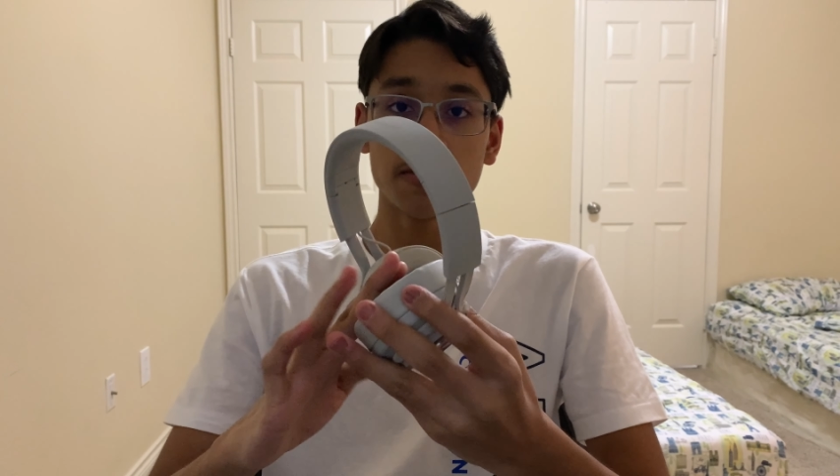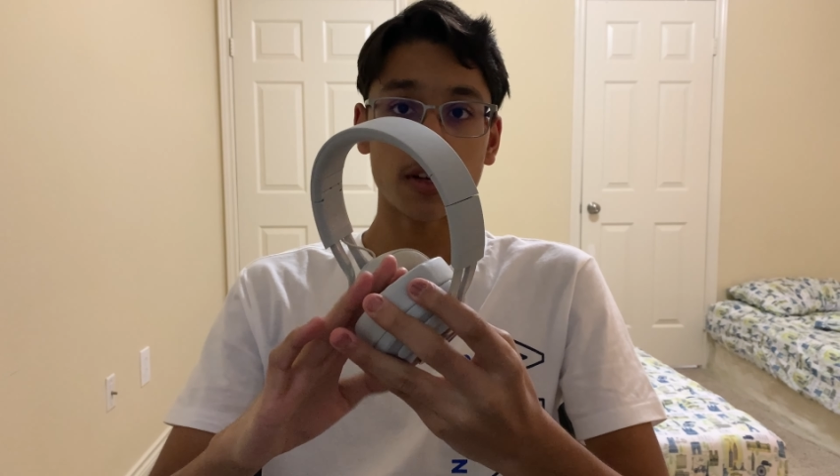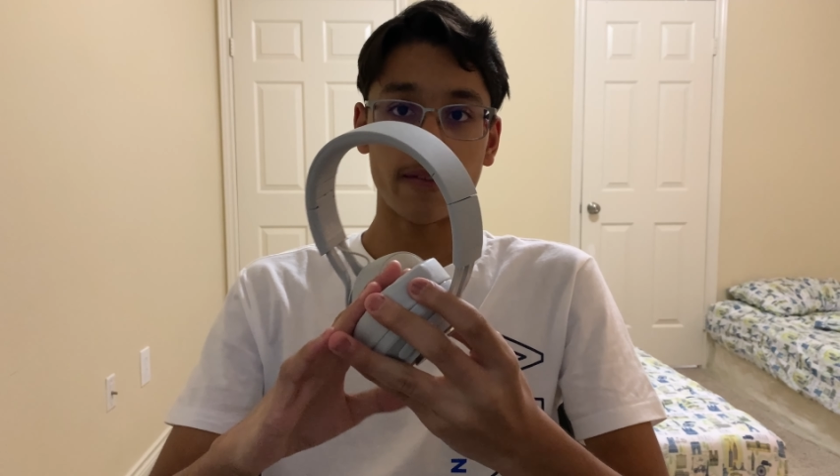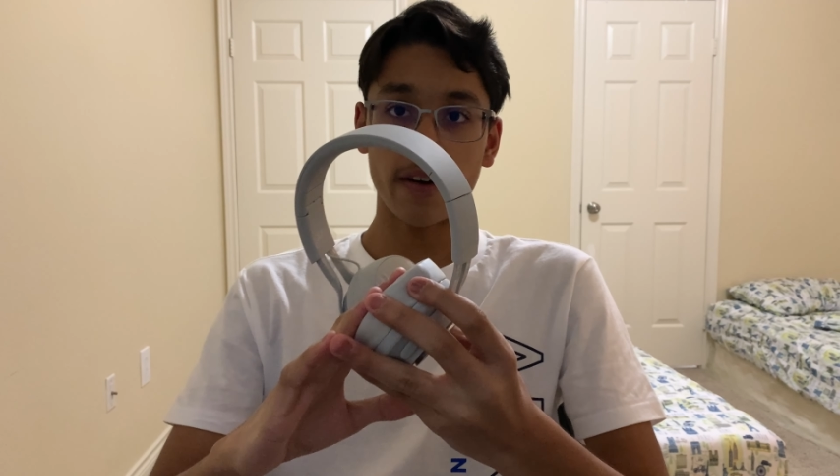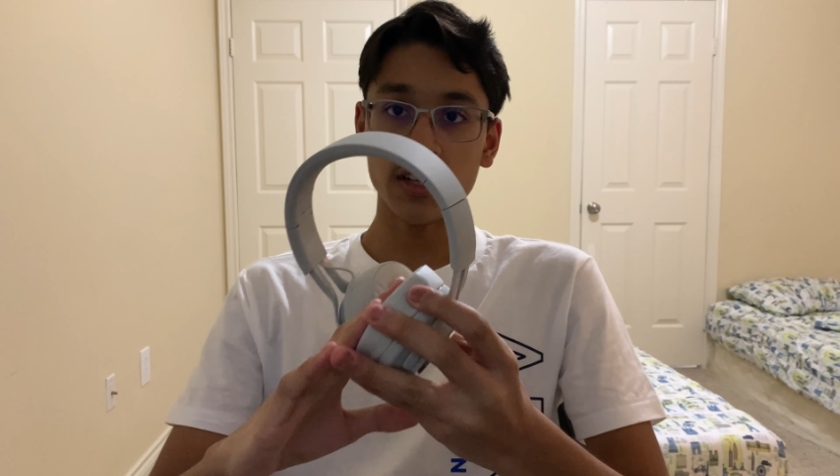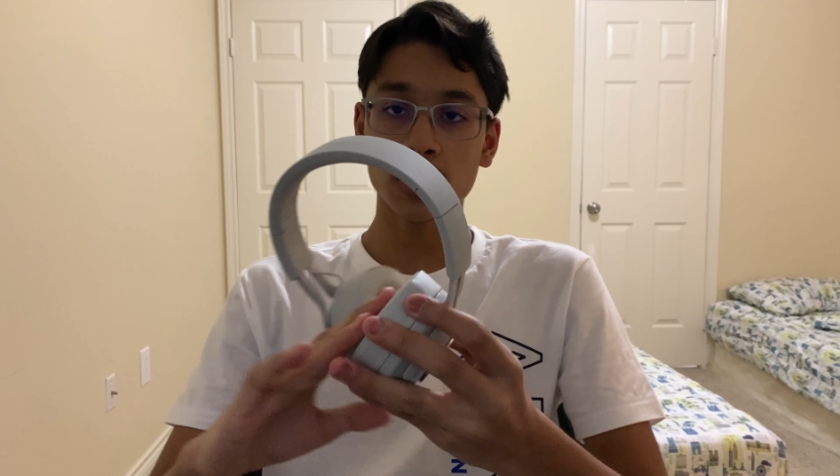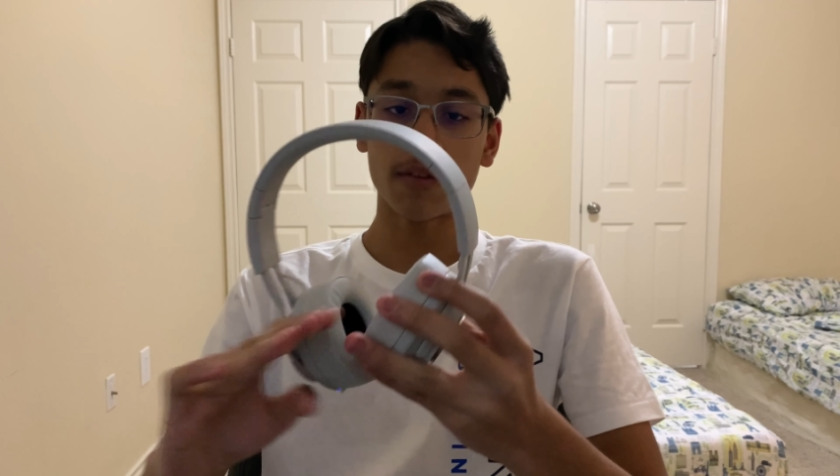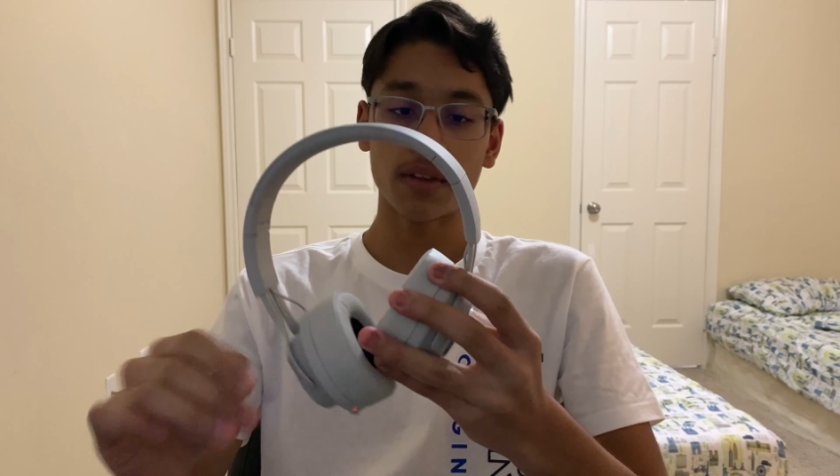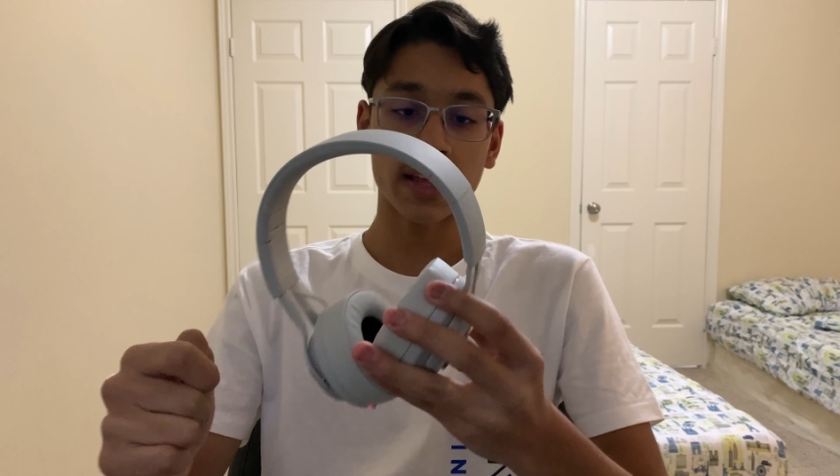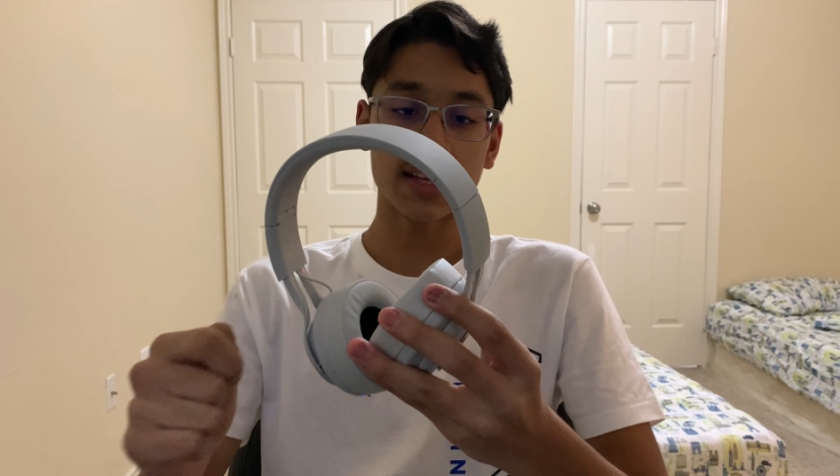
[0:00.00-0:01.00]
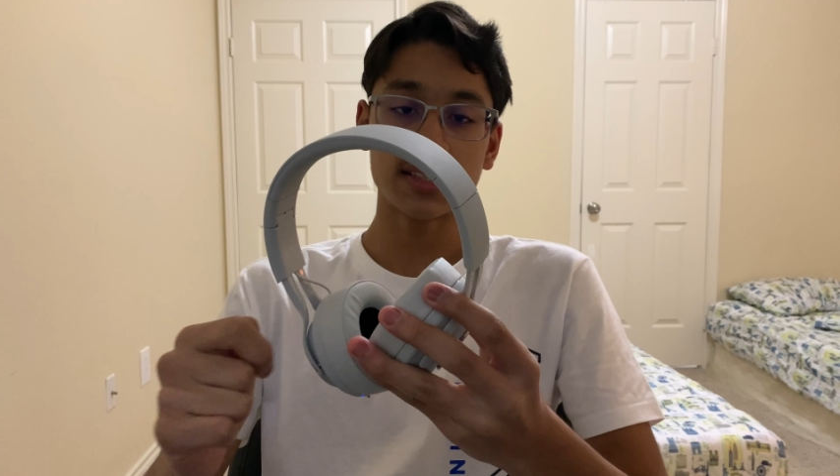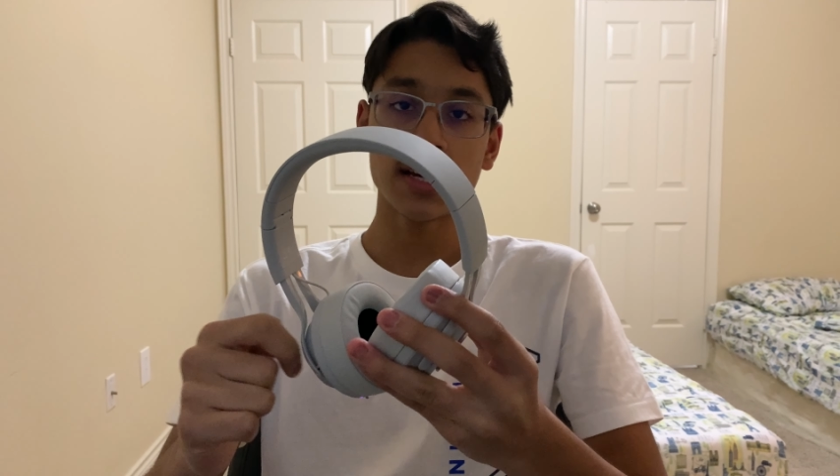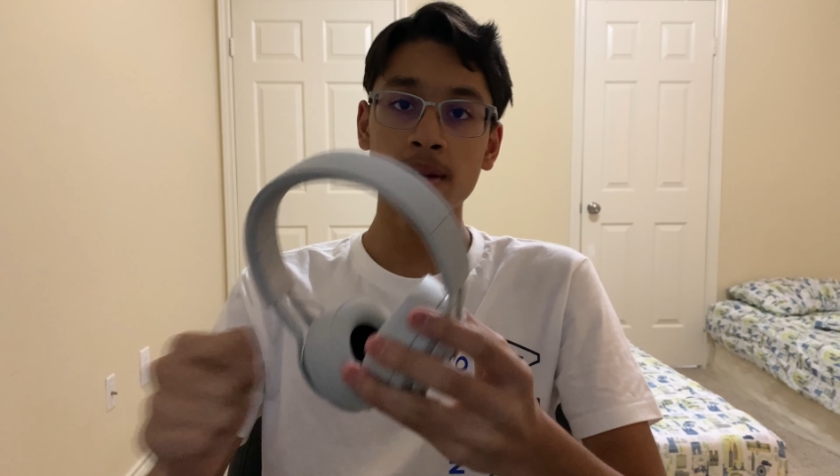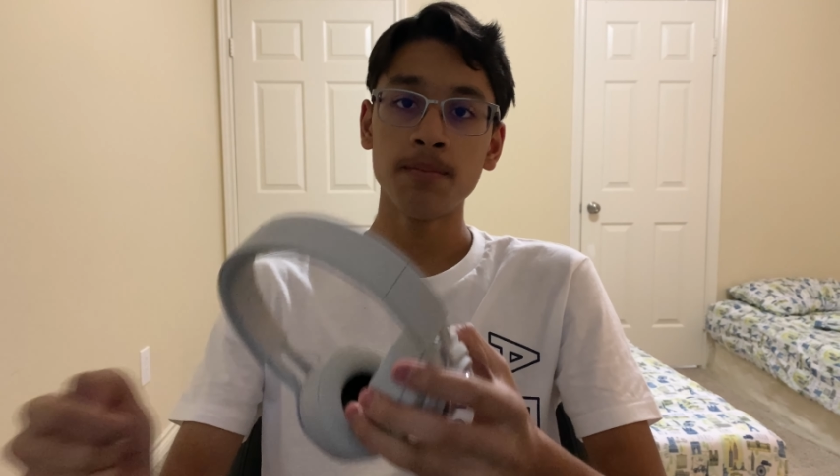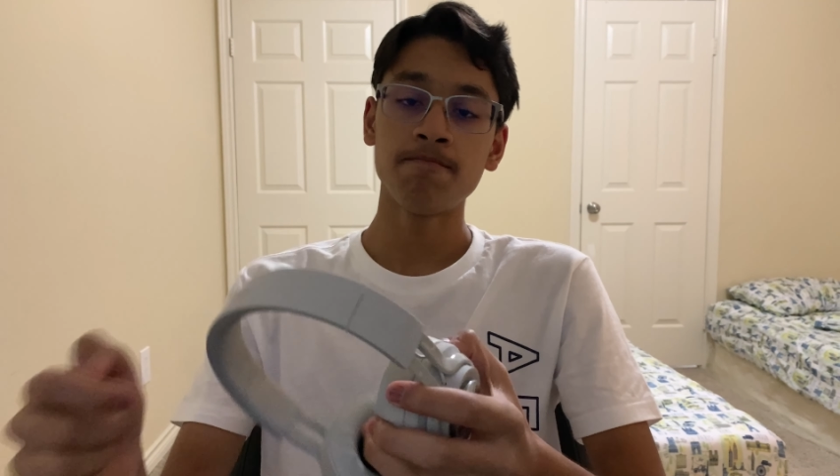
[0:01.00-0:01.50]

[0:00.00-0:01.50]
are very soft, like I said.